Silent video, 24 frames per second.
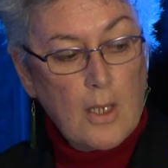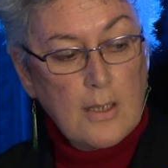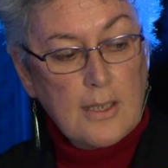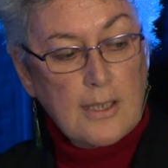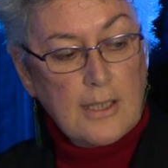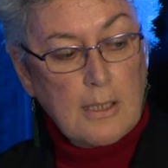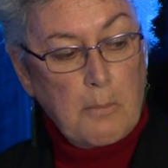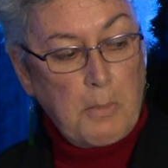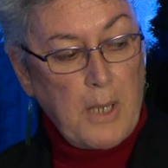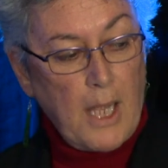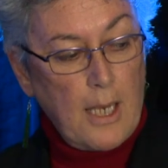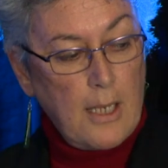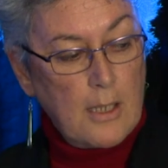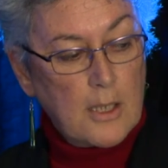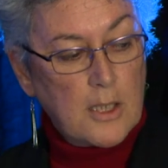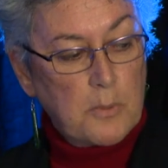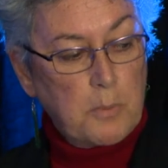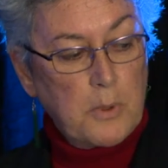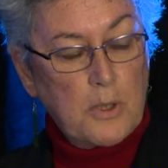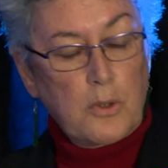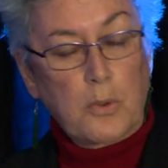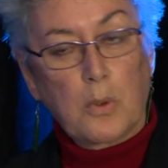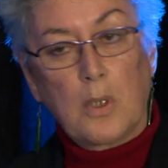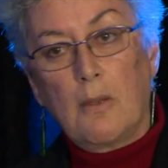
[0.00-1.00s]
it's the
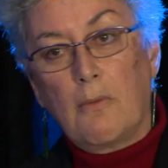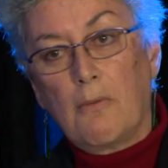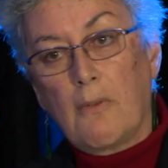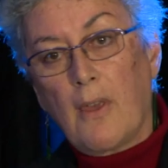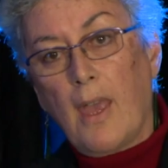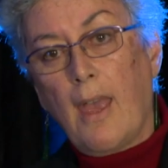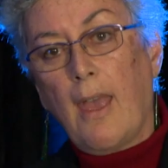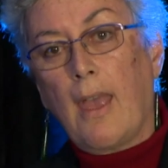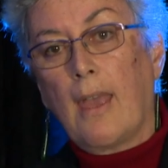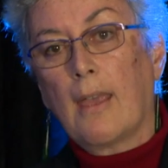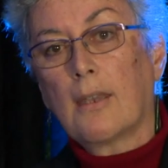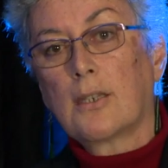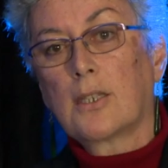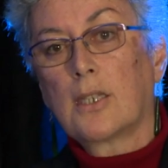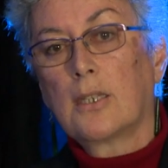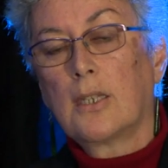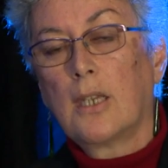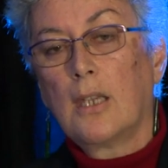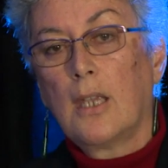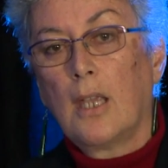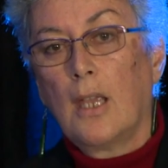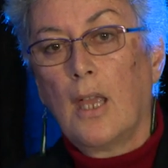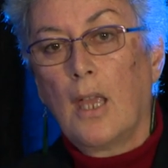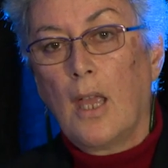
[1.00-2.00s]
balance between that
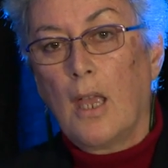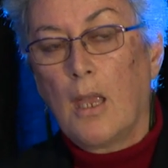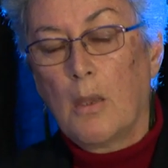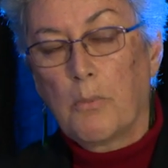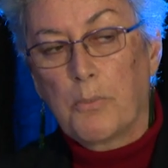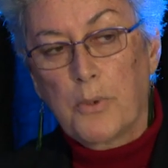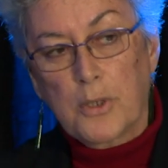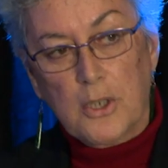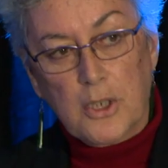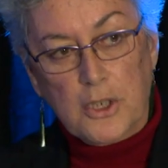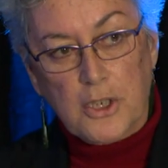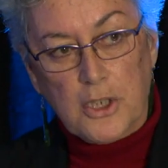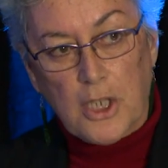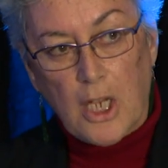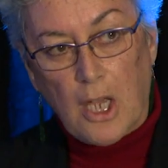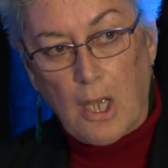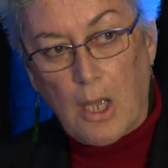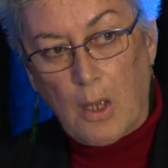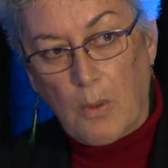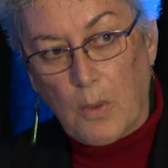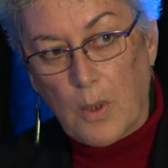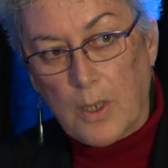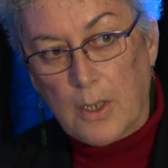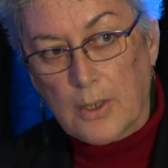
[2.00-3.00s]
and British
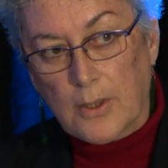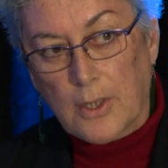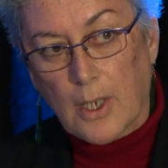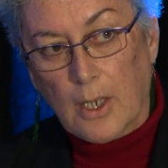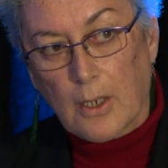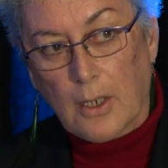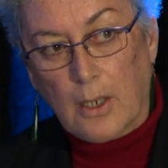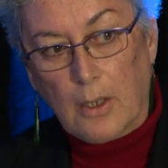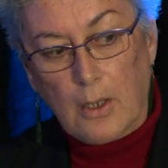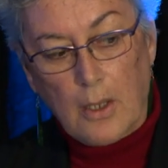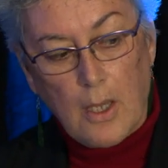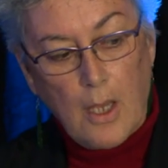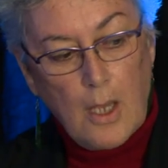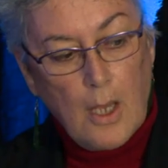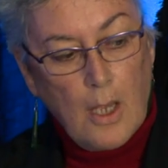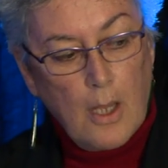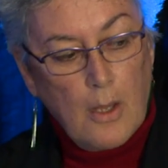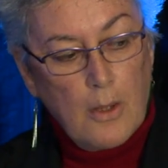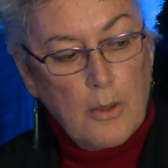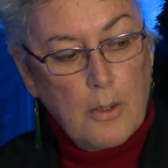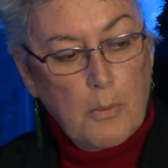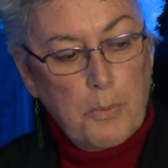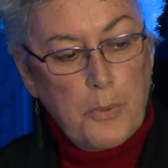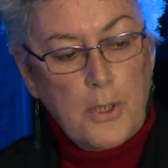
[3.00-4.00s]
kāwanatanga.
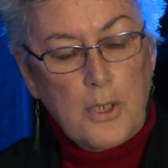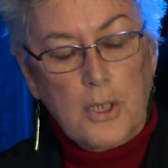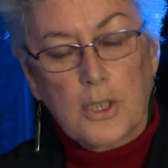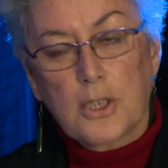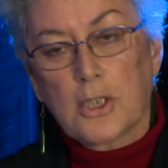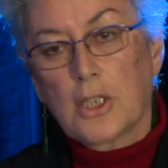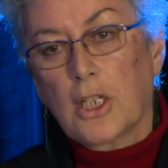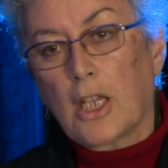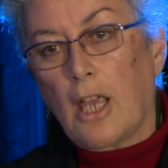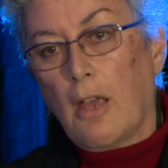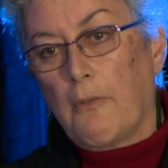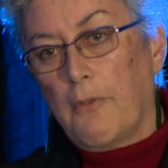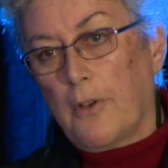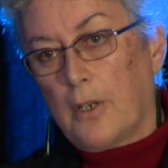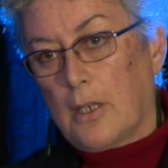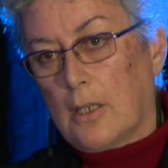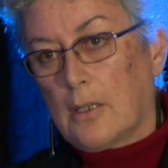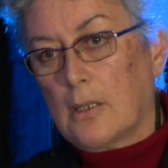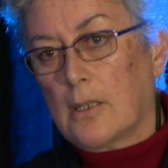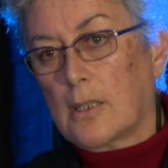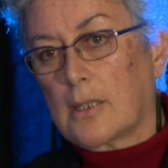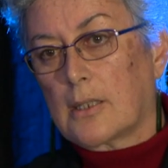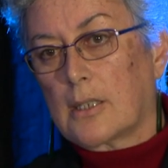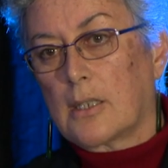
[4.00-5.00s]
The British
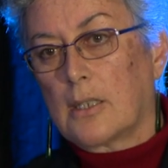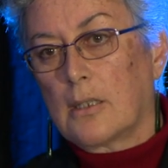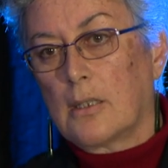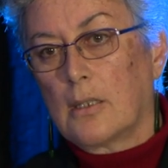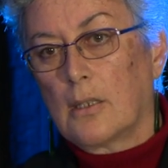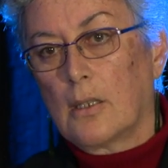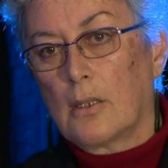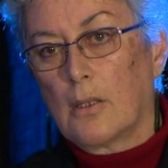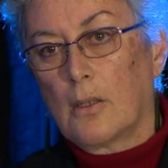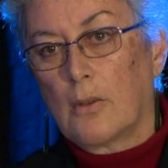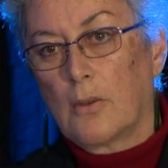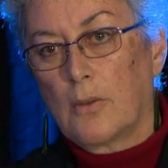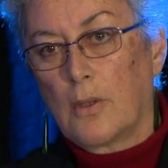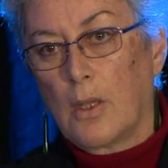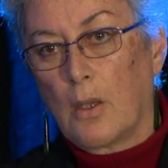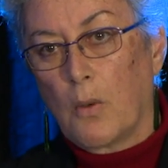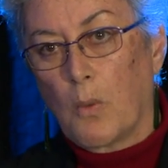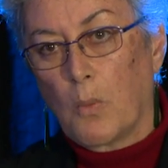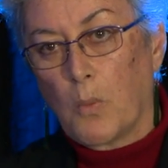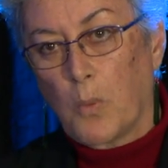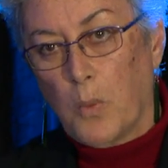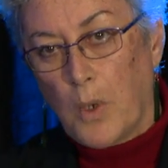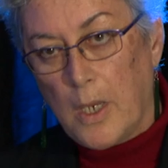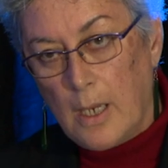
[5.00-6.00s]
governance
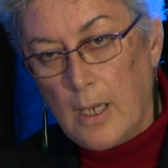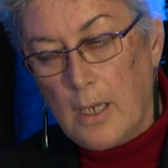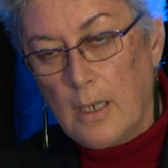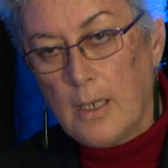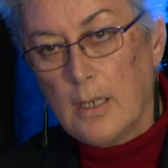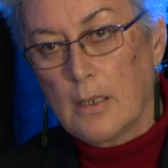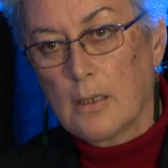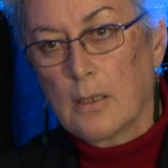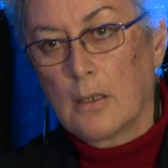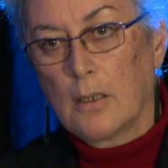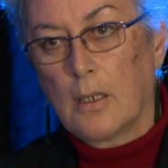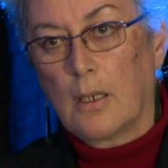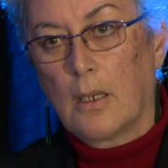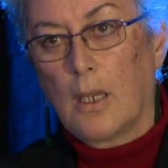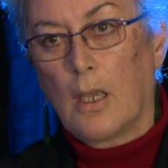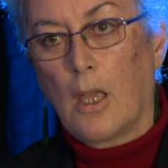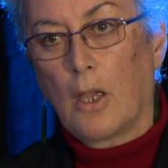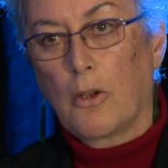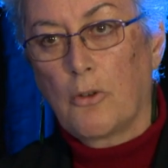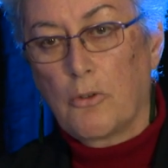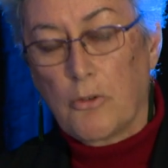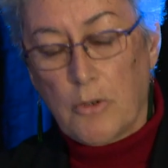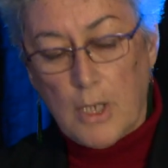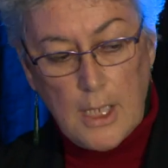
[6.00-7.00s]
that we
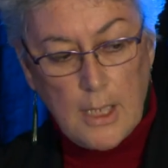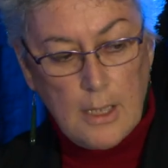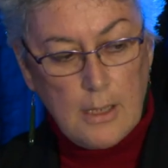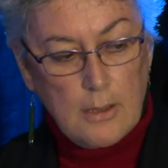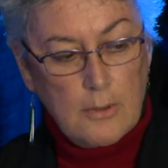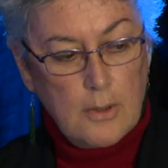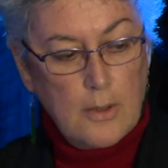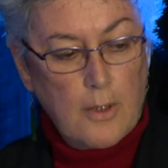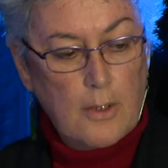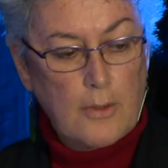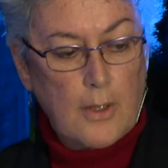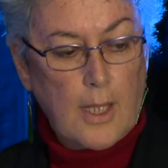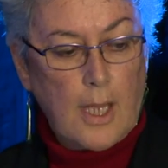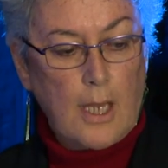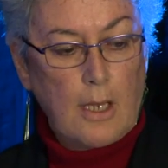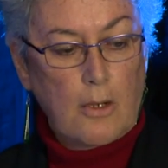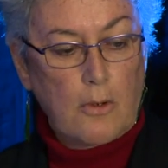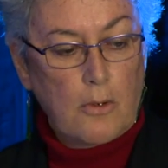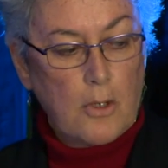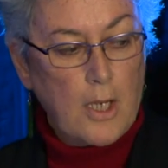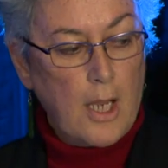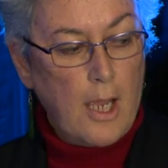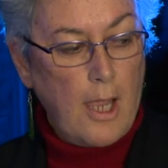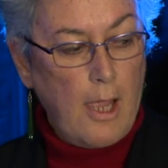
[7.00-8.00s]
agreed that they
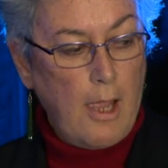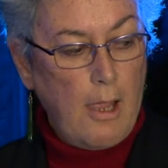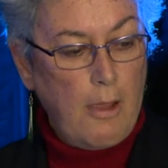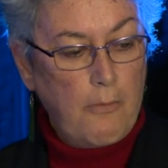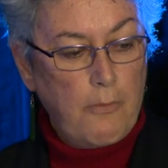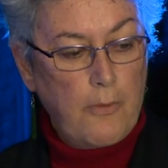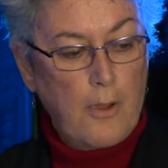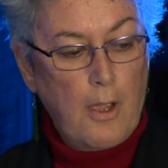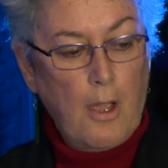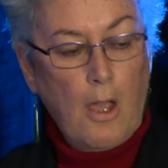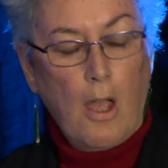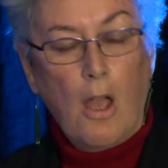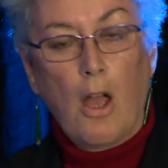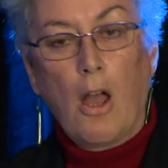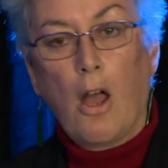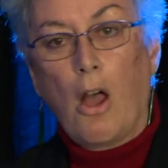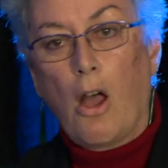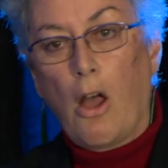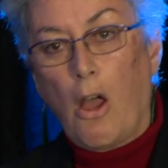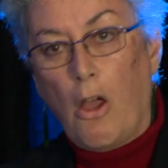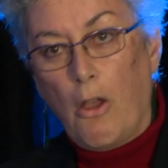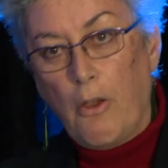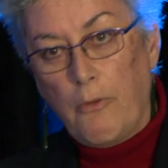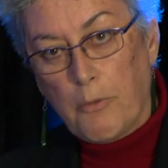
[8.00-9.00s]
could have
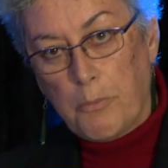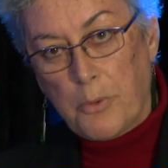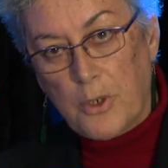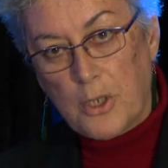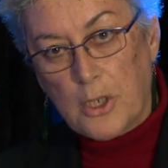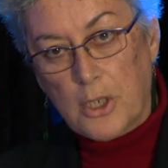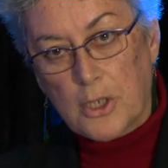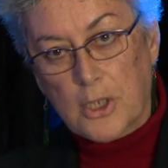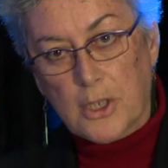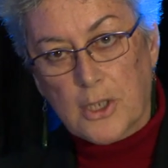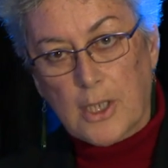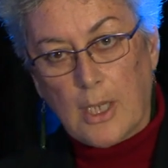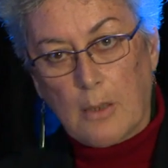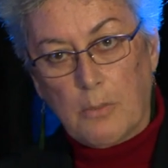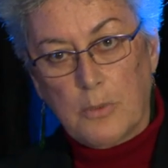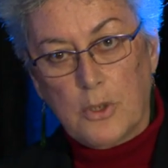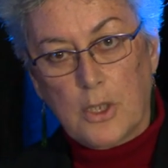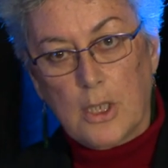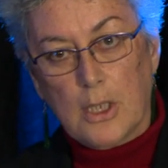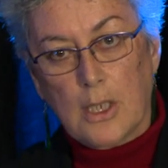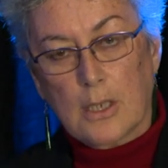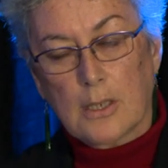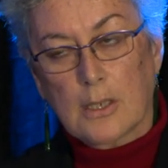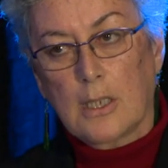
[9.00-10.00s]
over British
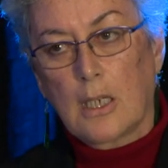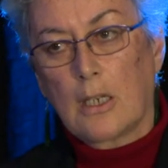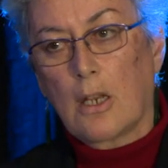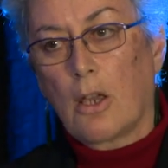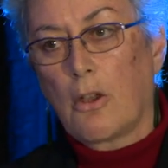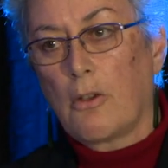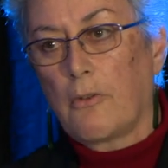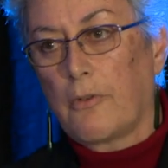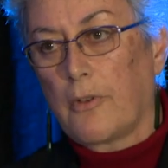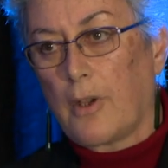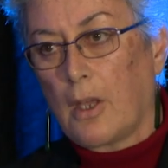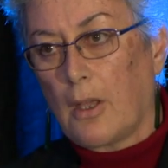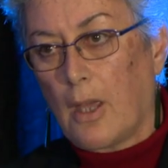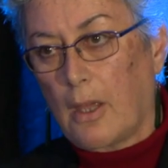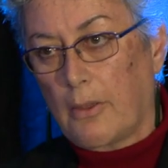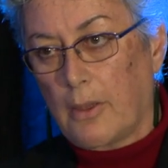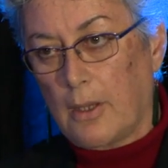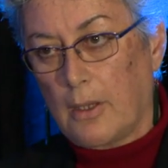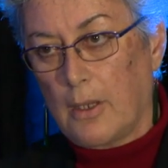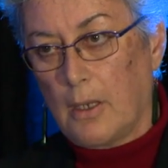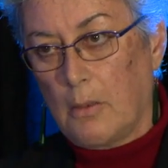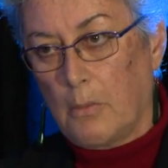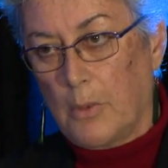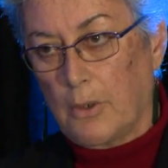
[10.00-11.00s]
subjects and over
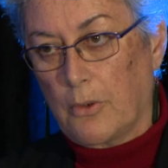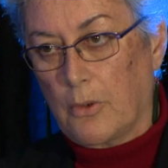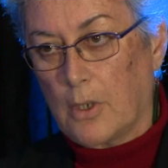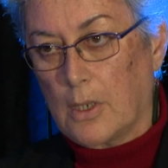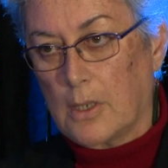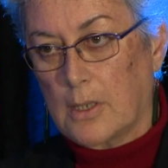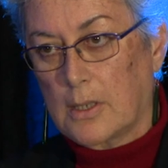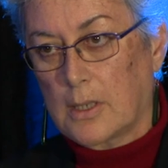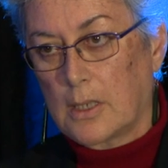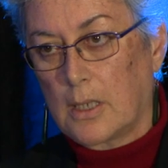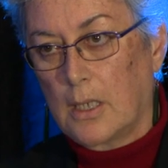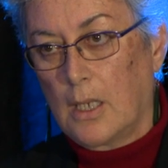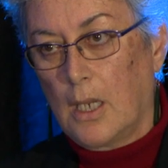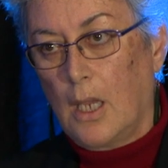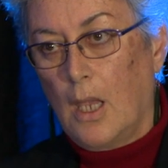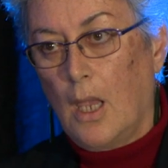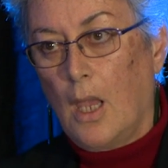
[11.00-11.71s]
other immigrants.